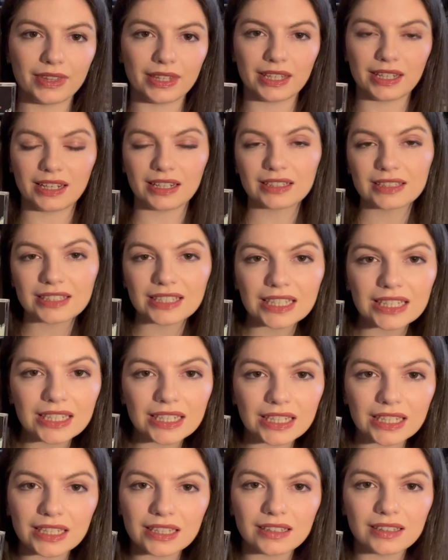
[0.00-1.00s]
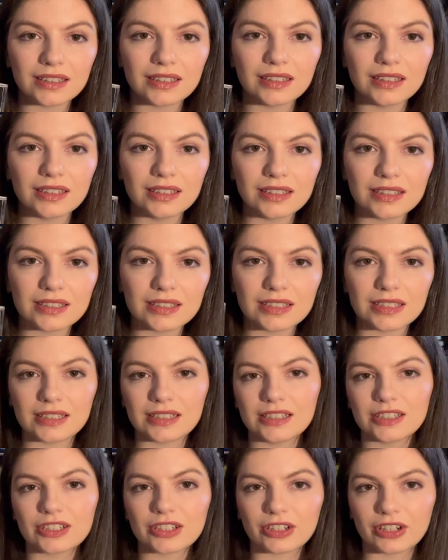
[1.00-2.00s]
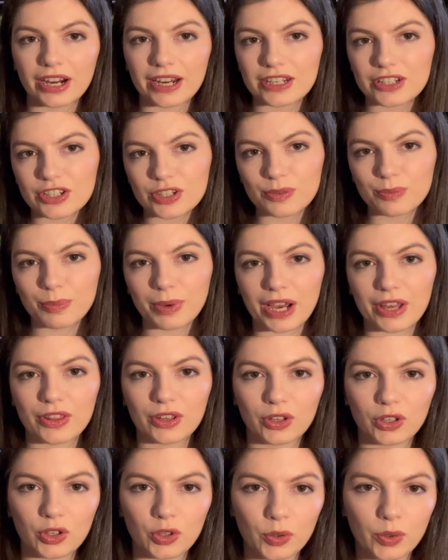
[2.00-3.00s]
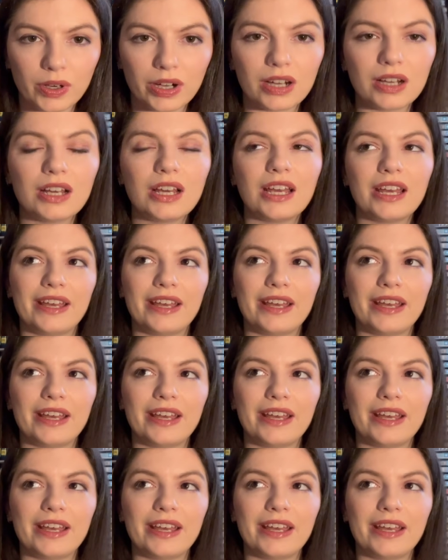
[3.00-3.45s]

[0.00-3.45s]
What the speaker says: The next CD is Disintegration by The Cure.